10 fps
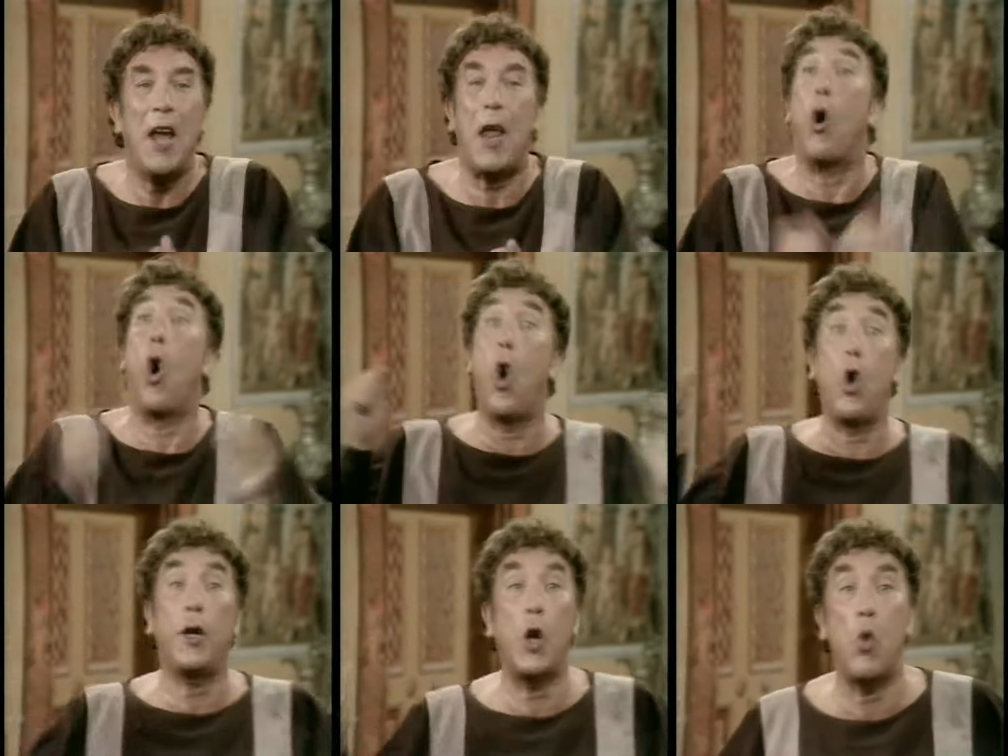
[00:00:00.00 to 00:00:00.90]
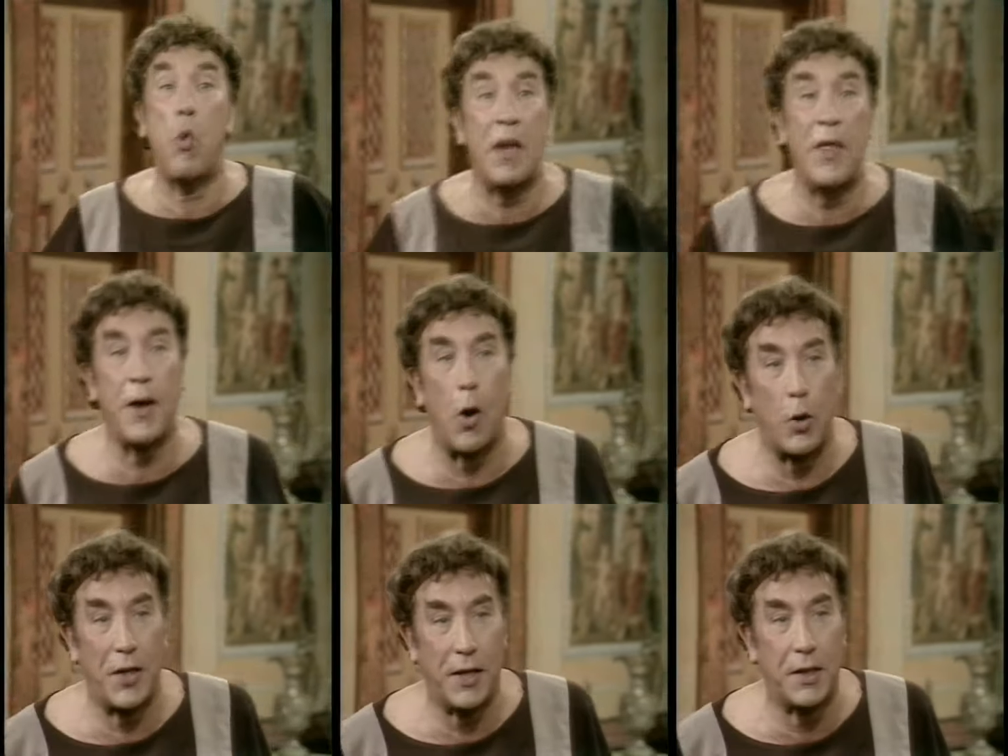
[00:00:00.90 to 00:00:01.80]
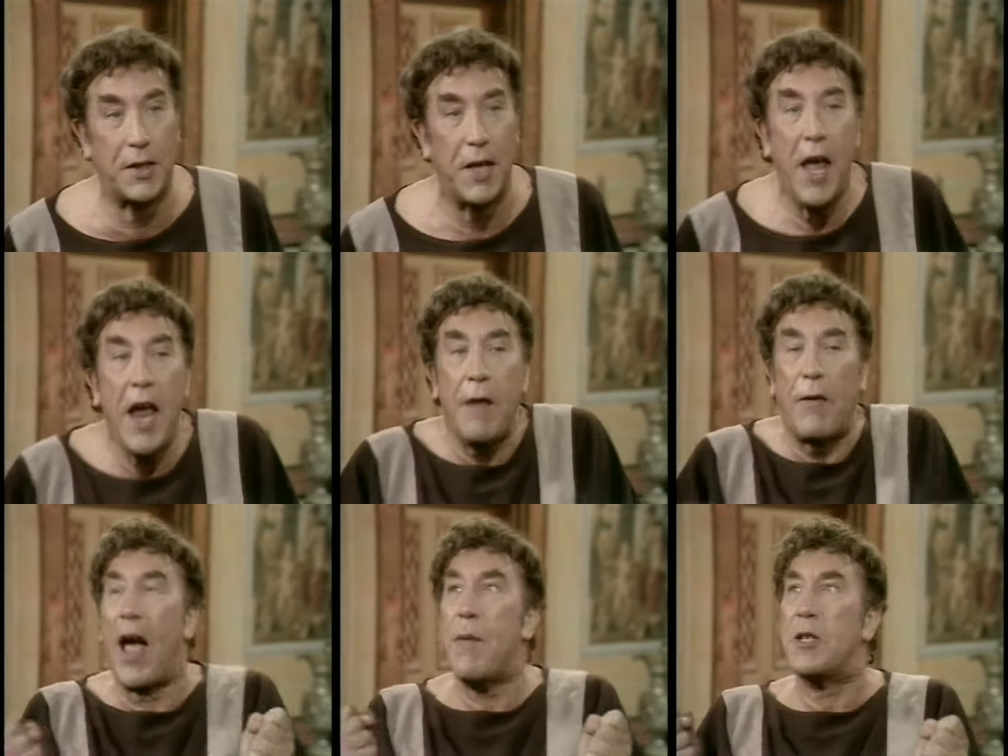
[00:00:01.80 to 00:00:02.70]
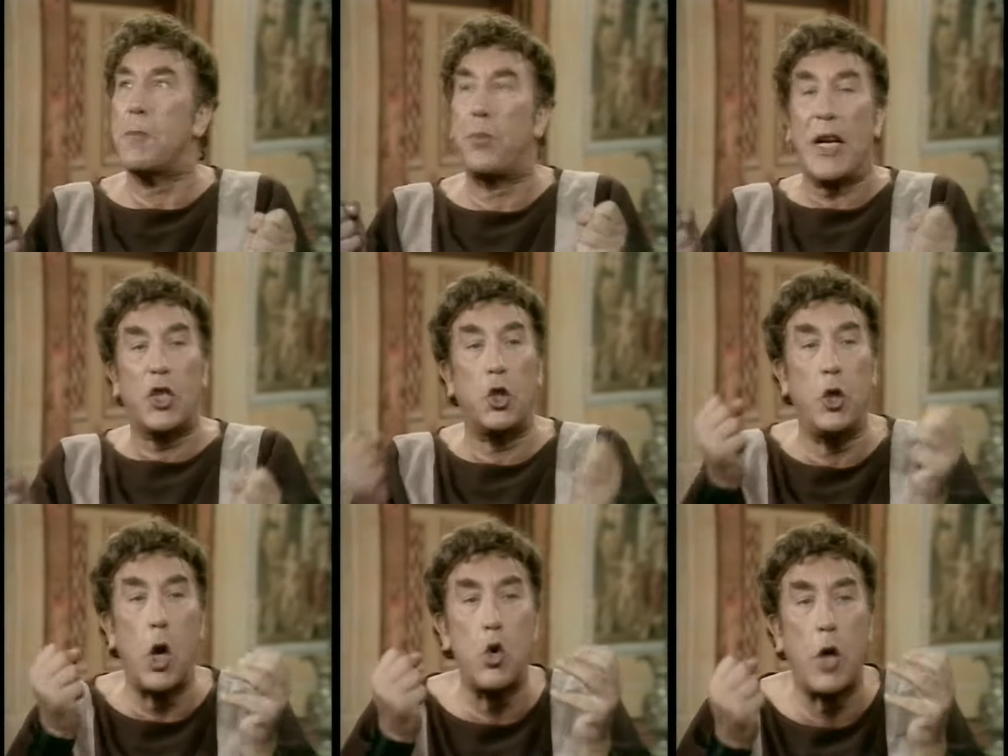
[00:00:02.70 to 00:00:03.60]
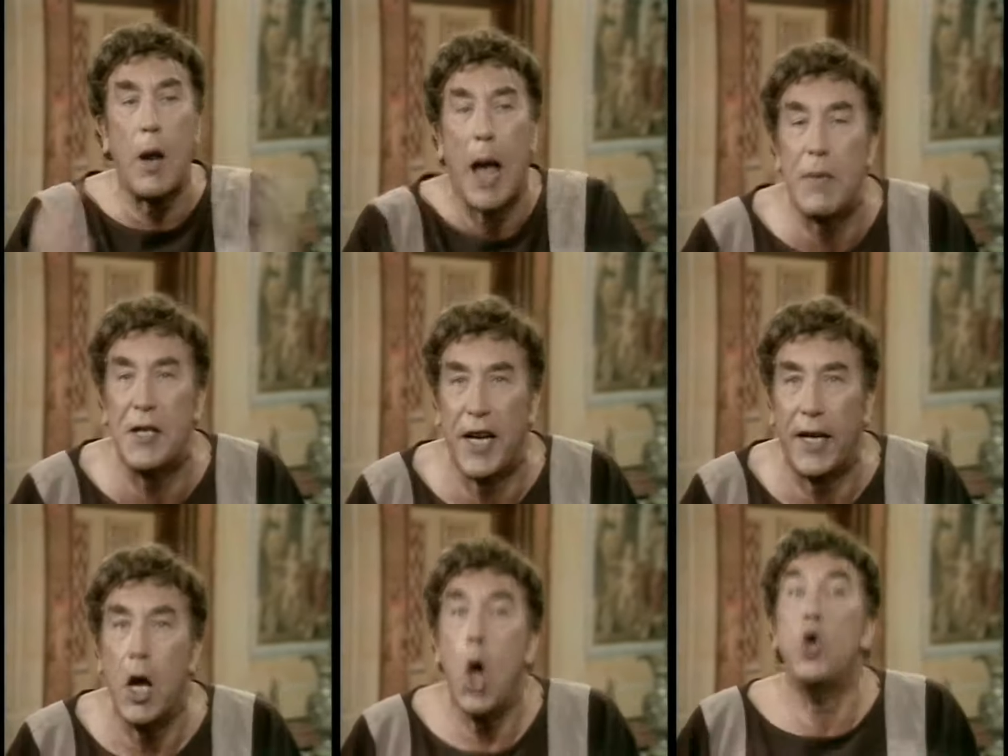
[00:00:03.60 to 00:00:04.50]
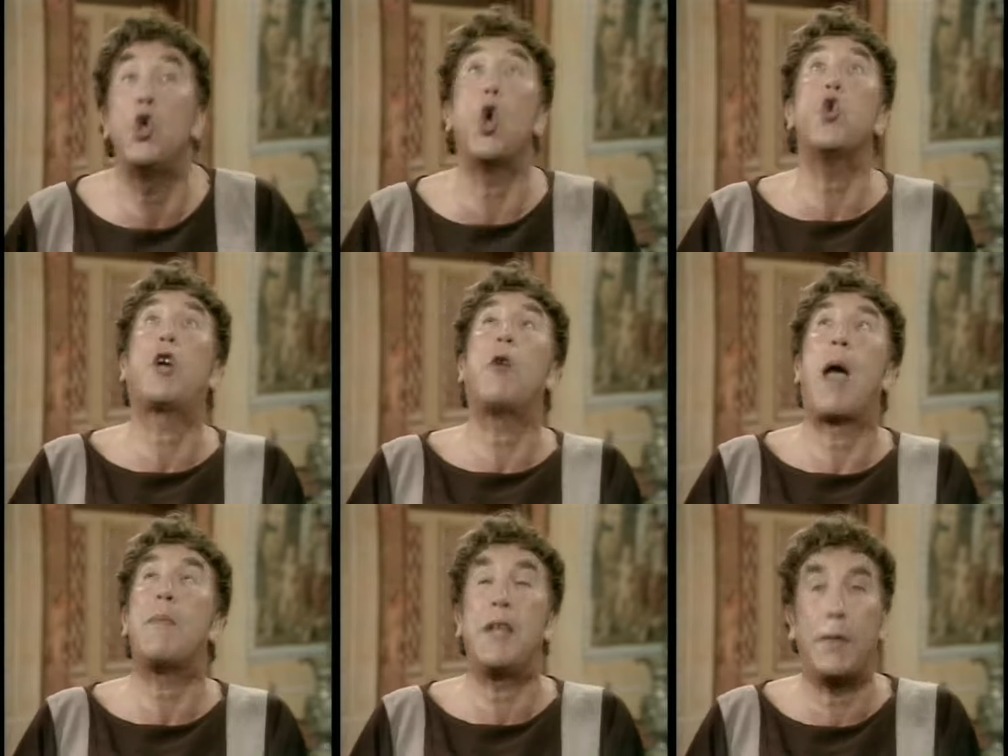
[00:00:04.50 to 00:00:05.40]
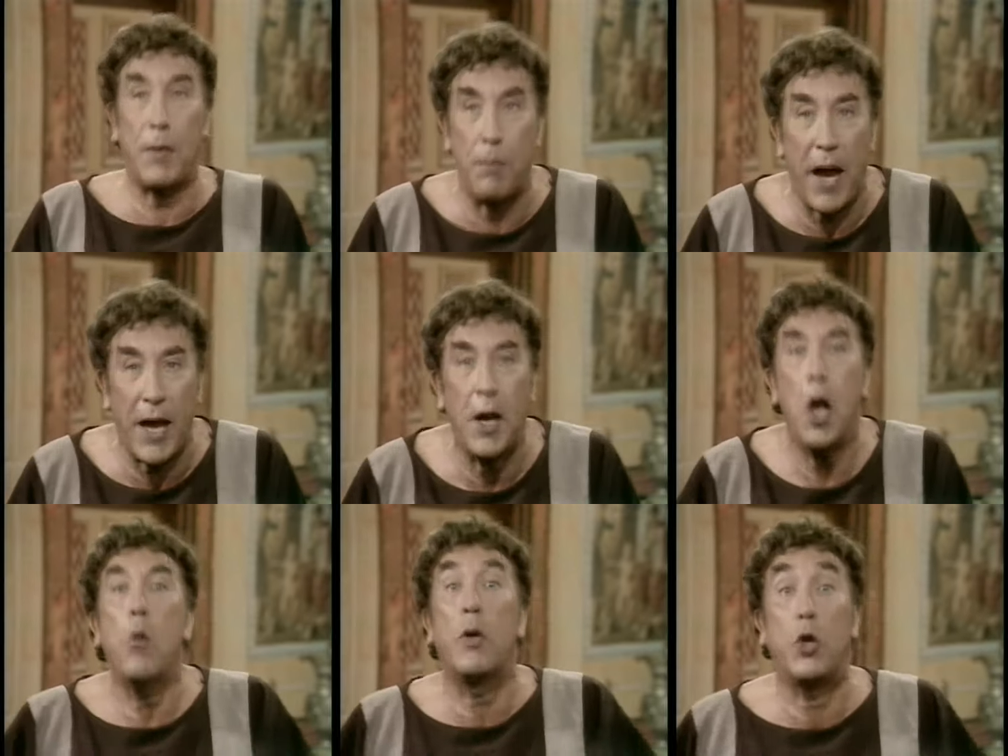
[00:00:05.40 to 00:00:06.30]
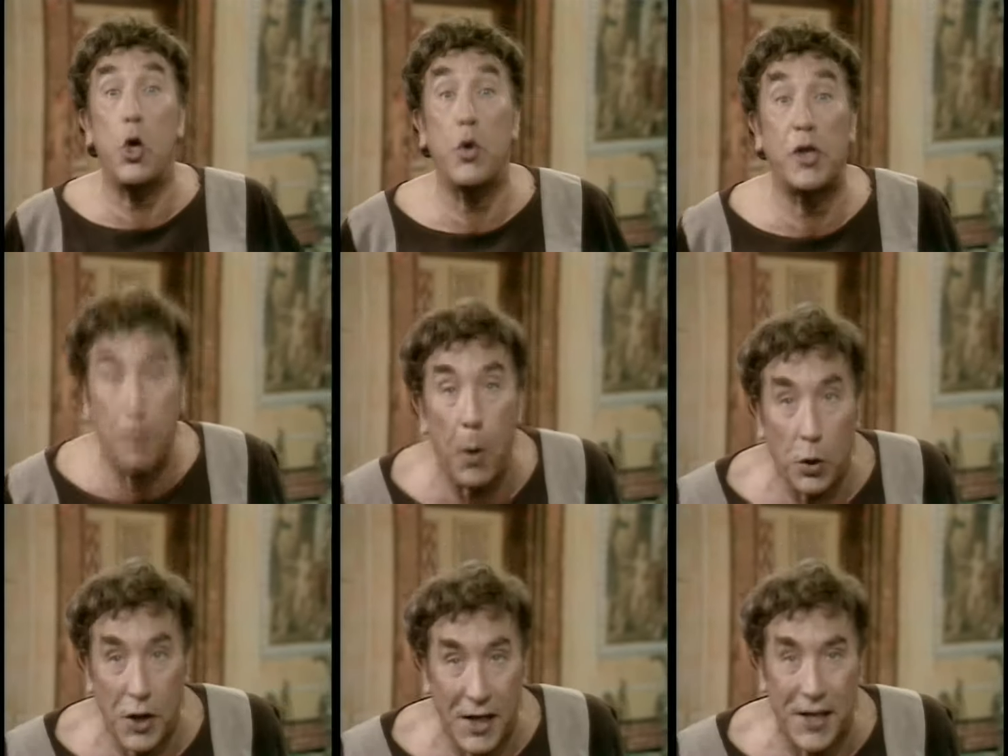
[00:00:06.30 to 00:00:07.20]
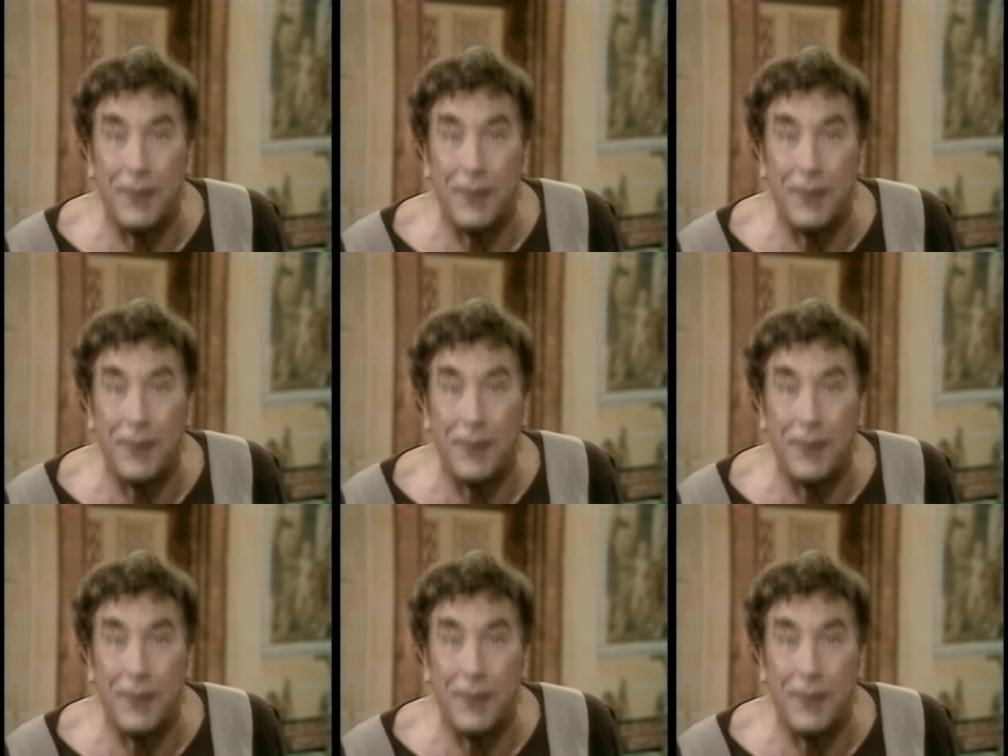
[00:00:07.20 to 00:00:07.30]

Now, all you women in the audience, if I were to preach no cohabiting, no cohabiting with men, would you support it?